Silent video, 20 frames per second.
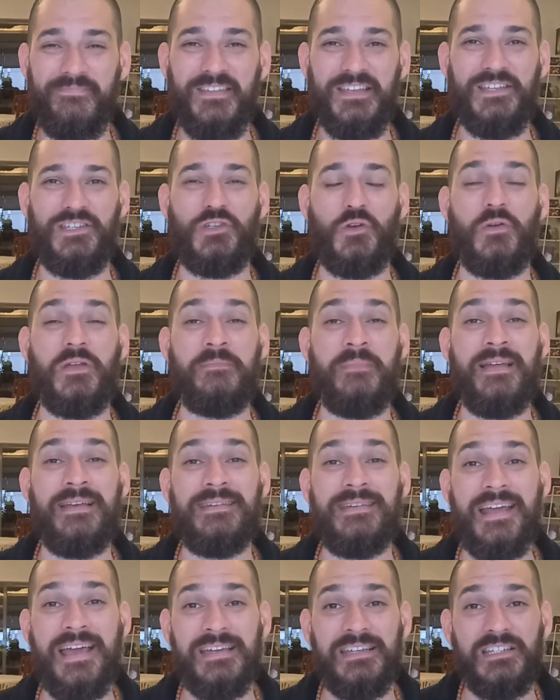So in my
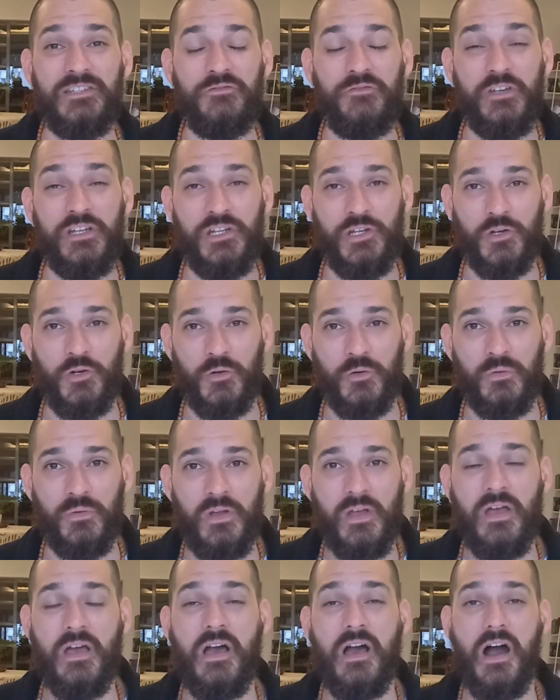next video,
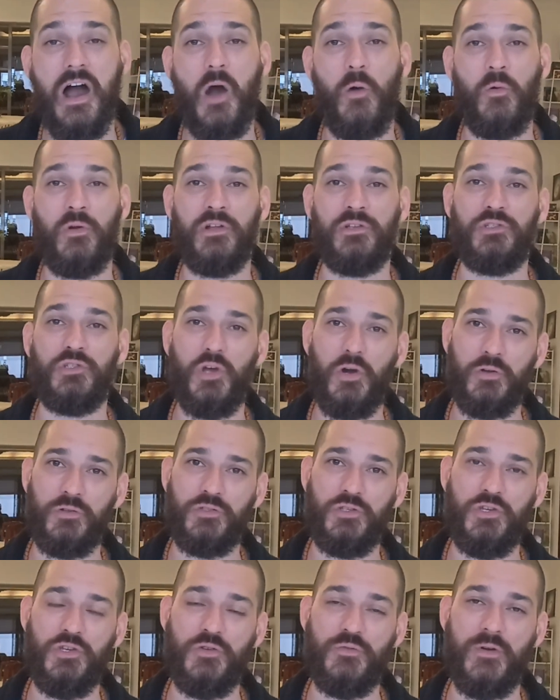I want to talk
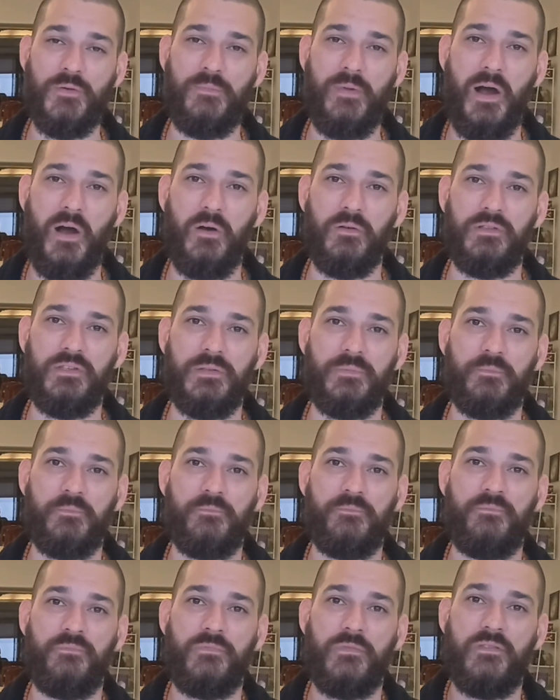to you about
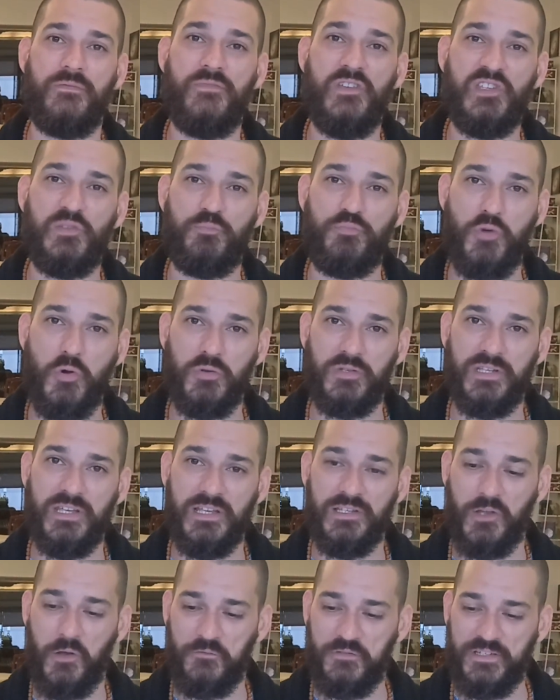this
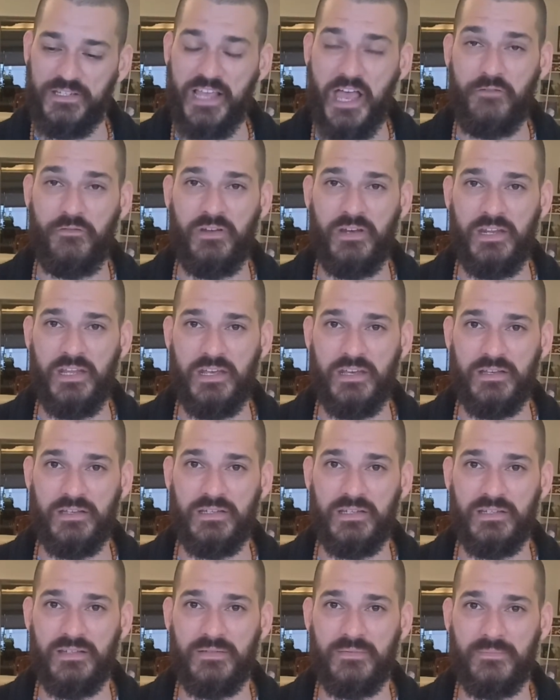process of 7
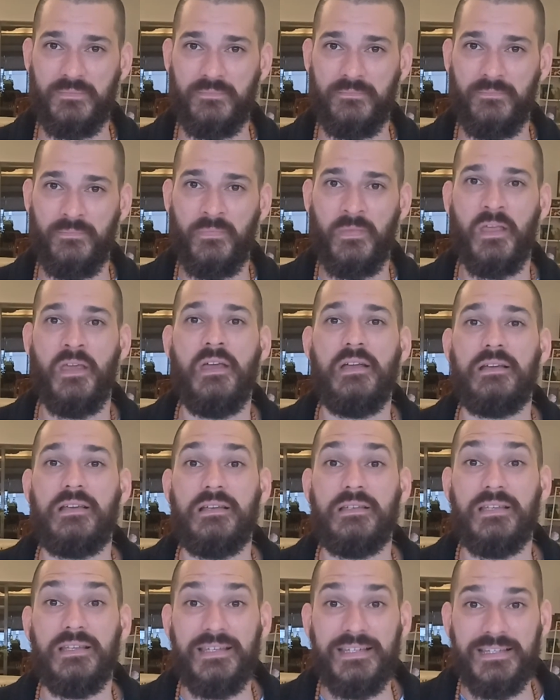years.
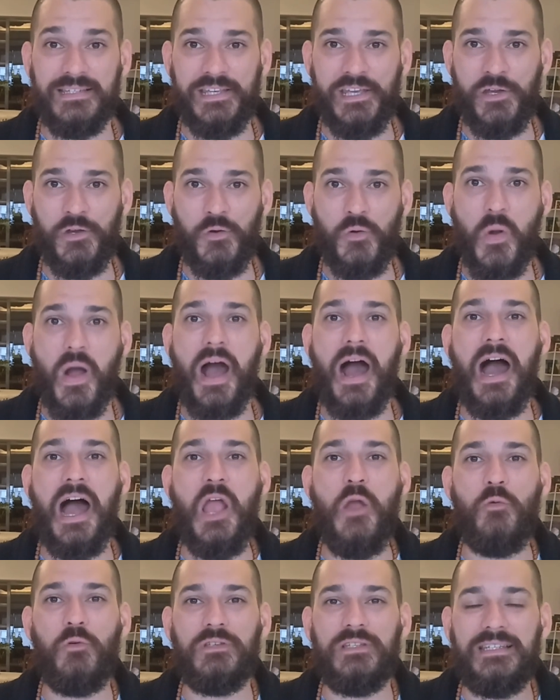Because still, I
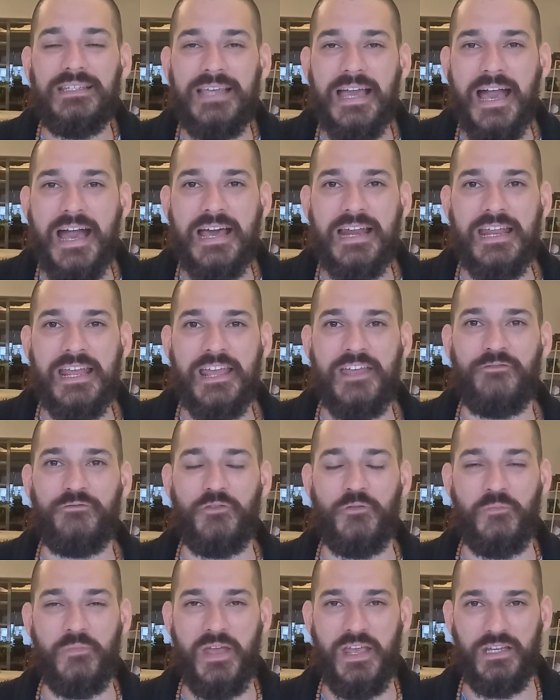was getting
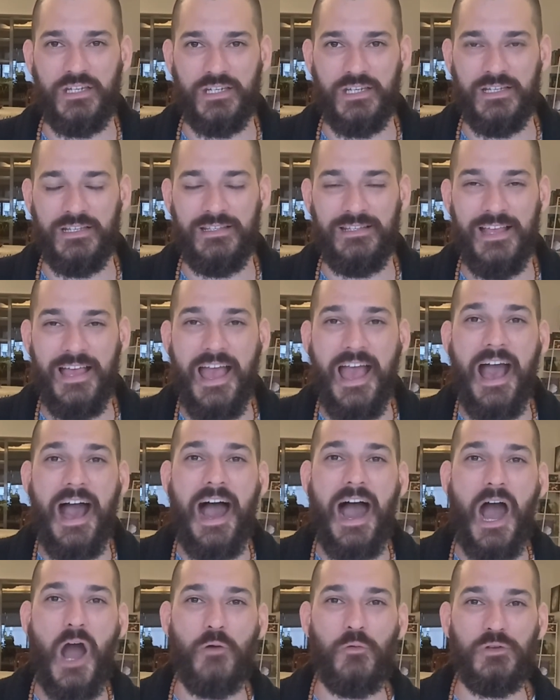information,
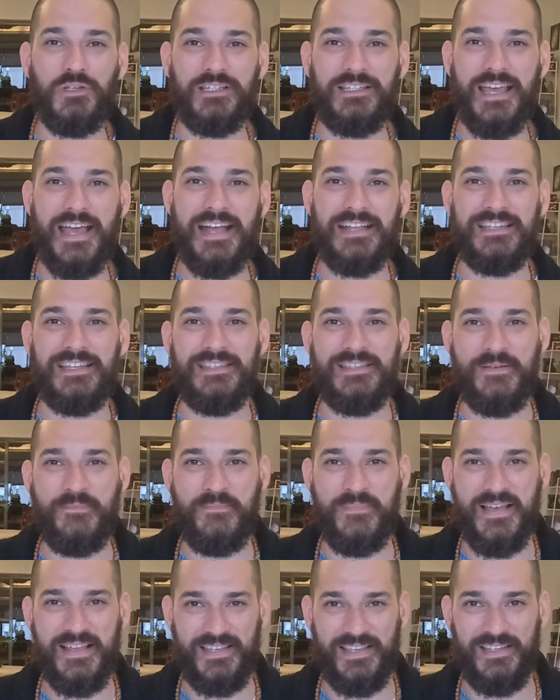I was getting the
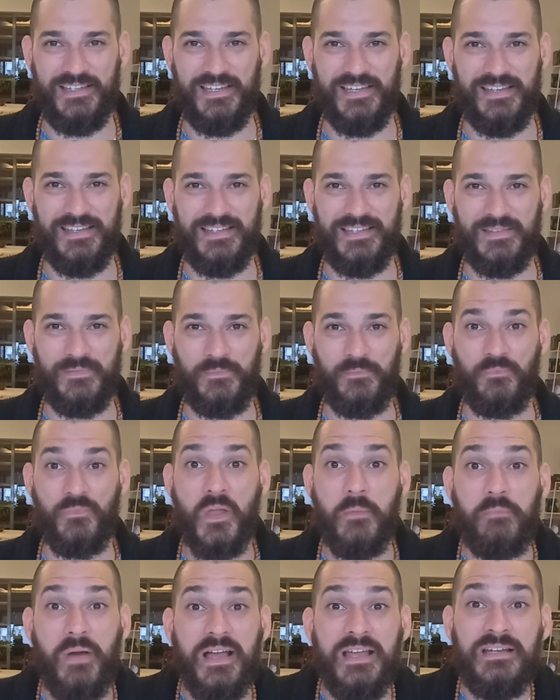messages,
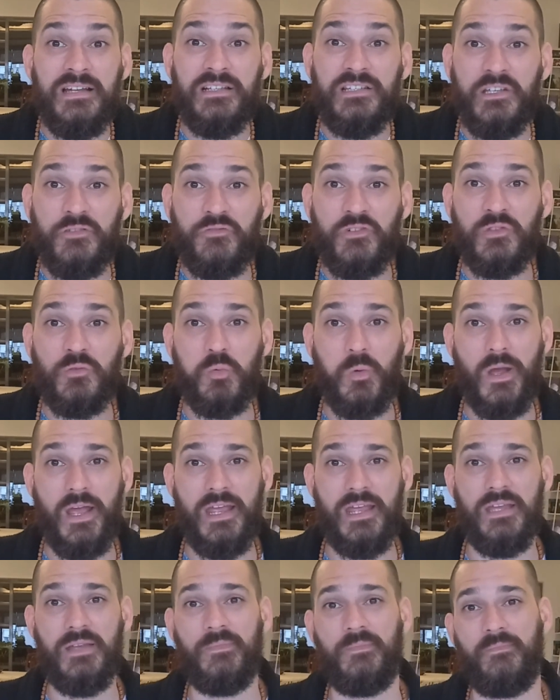but in a different way.